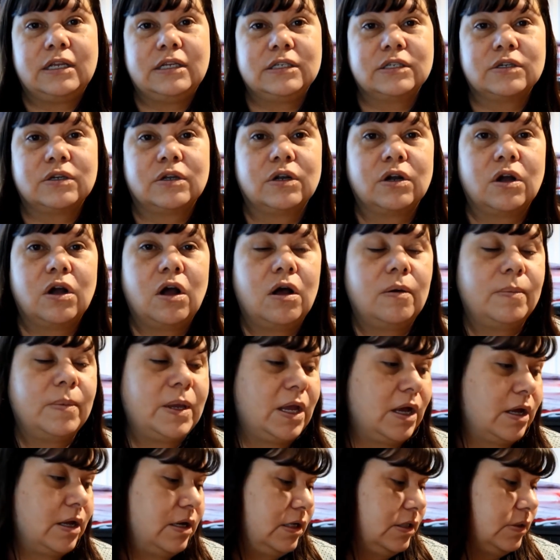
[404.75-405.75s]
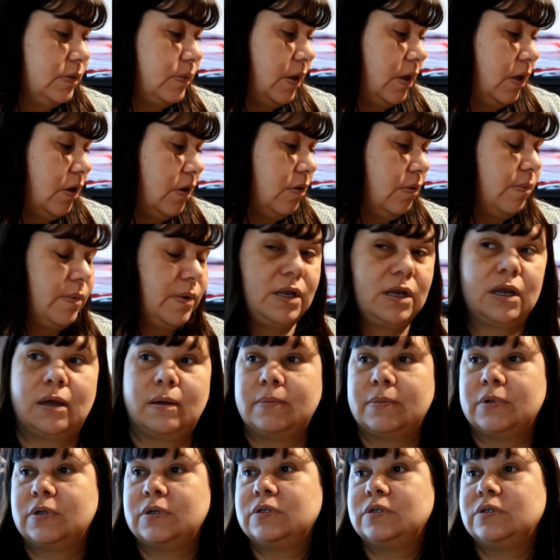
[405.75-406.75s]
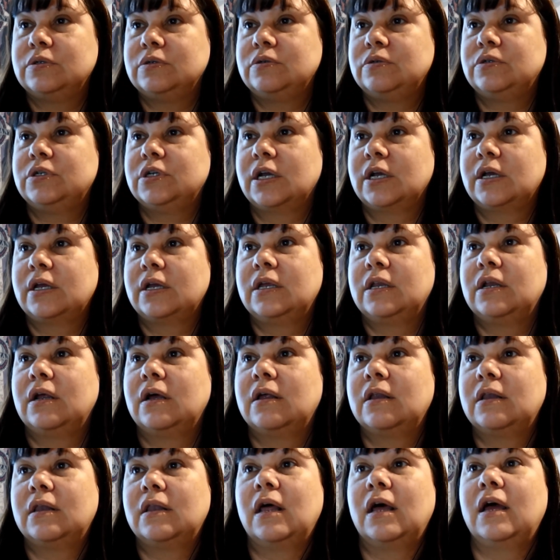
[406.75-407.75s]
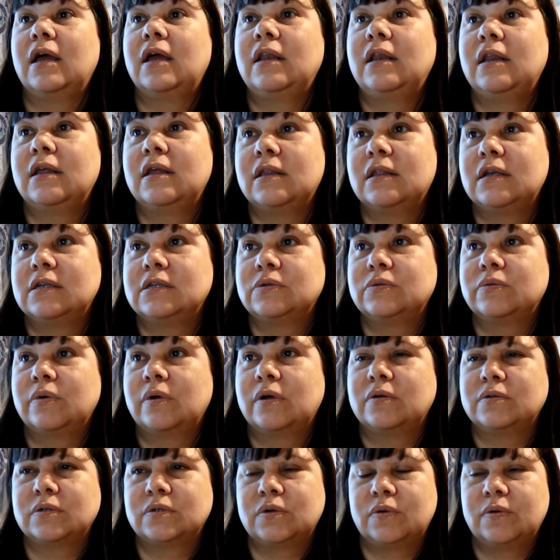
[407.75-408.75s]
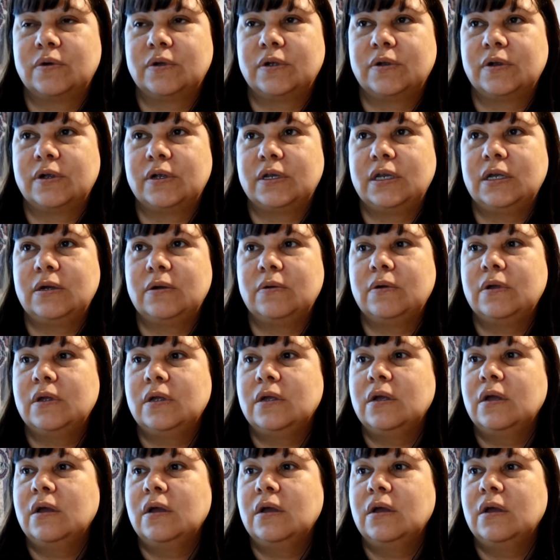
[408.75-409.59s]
He's going to call me on his way home, and I'm going to check in online. That's where I was going right now.